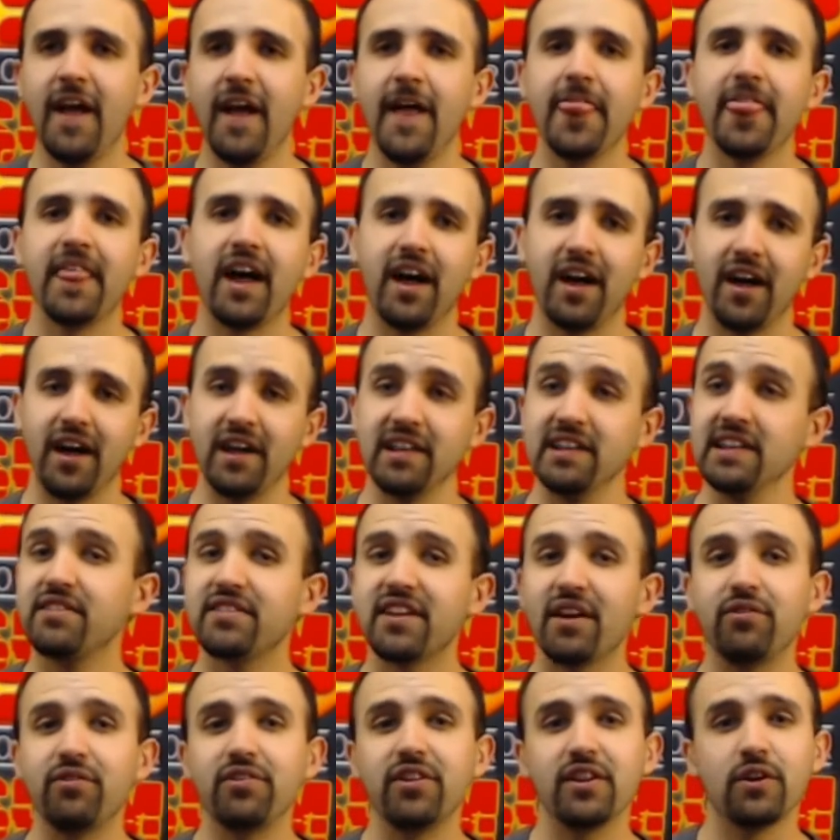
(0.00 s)
A list I've
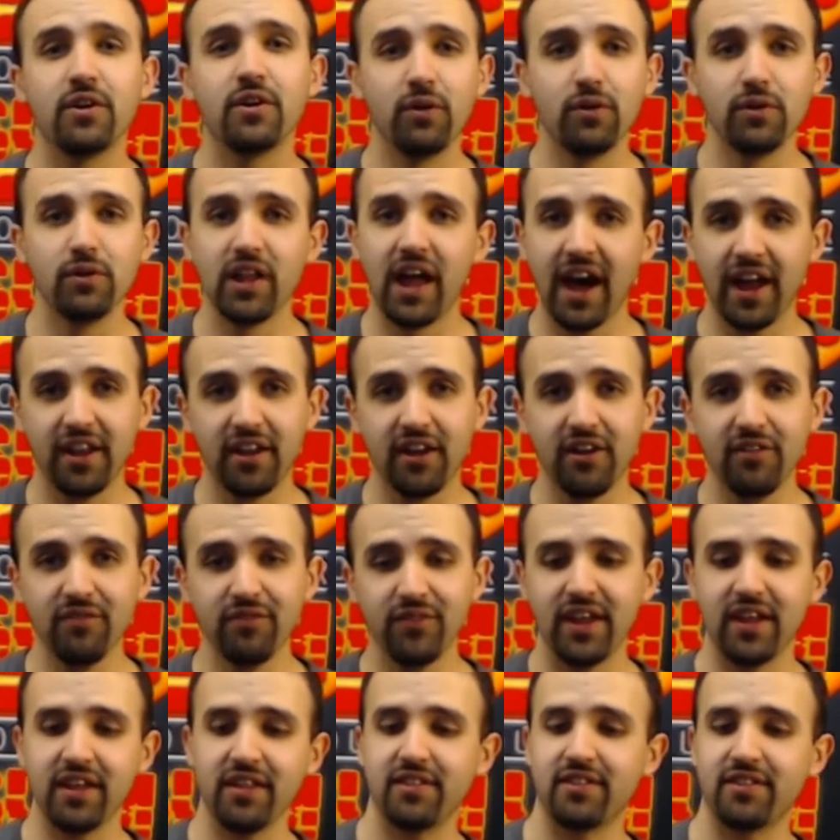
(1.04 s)
seen a whole lot of
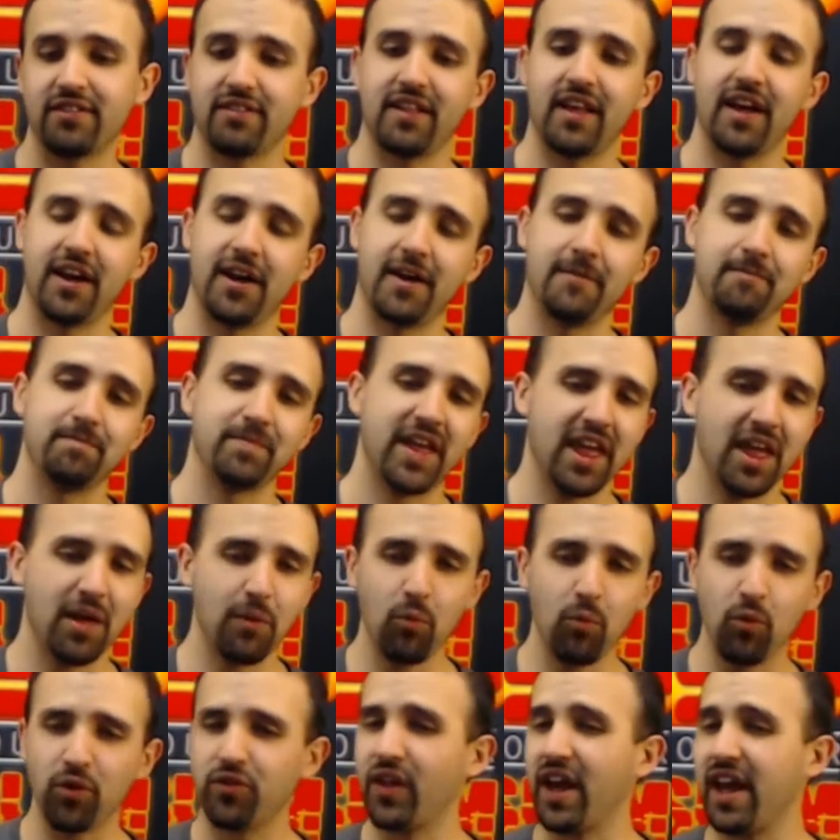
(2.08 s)
is him
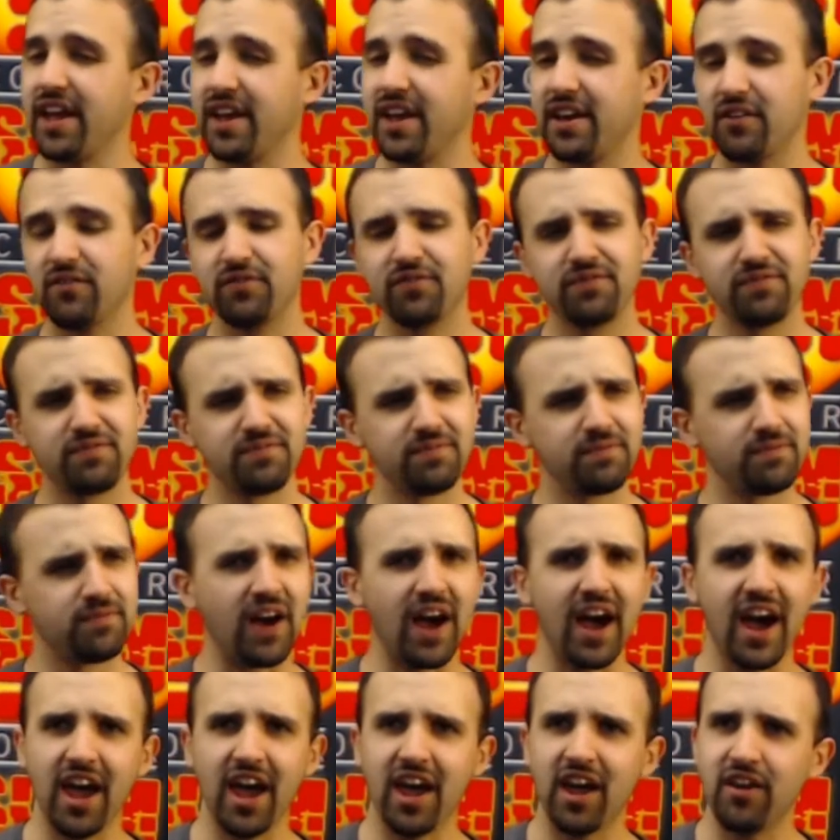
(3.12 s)
with like
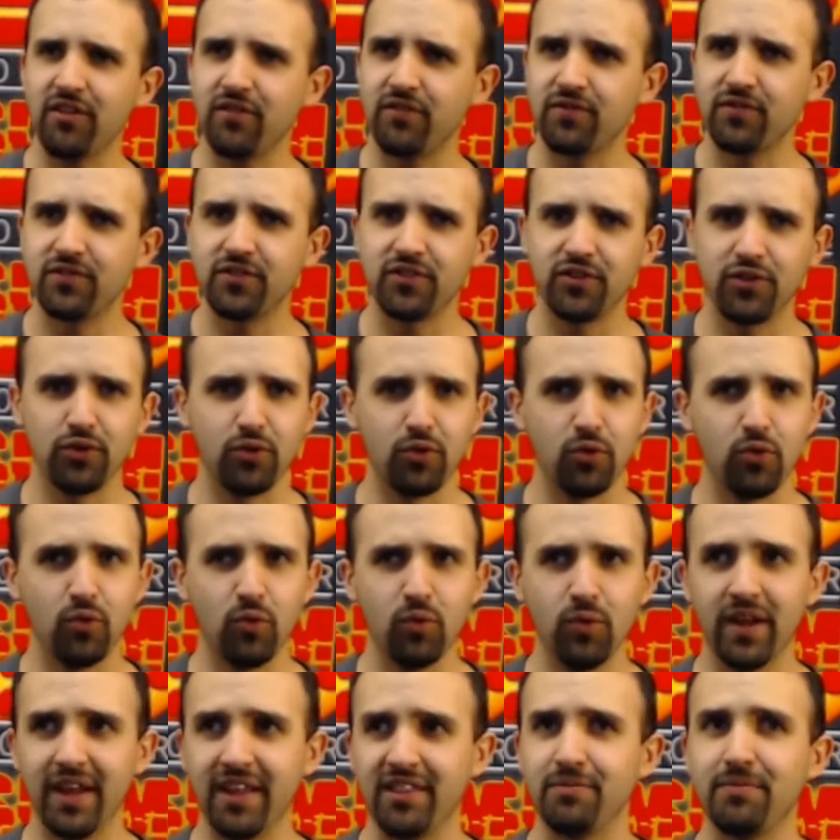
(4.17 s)
5 to
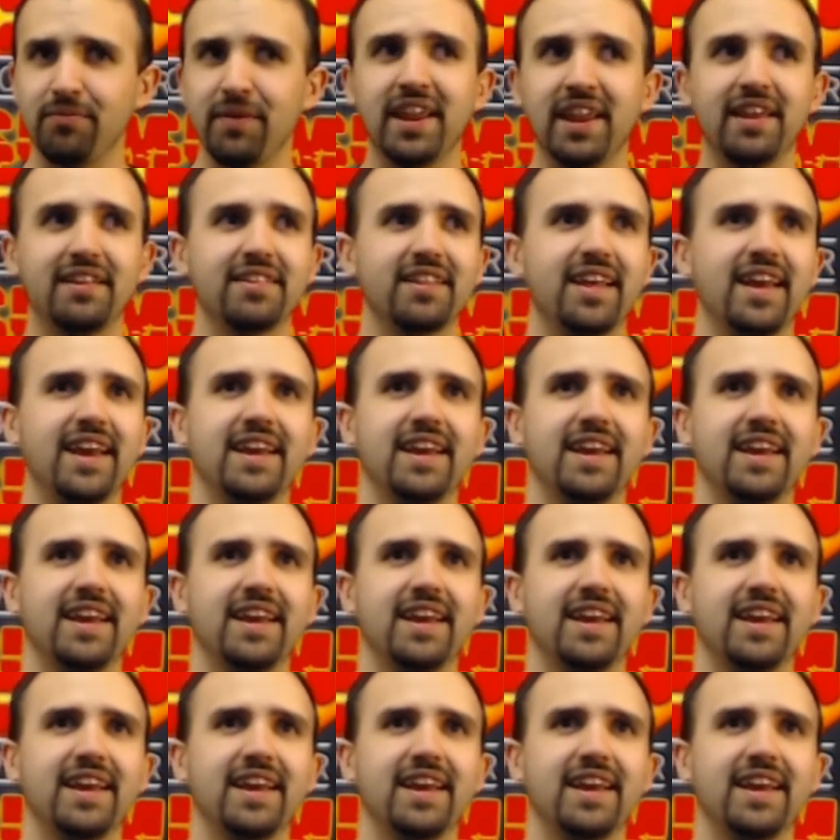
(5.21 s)
as many as like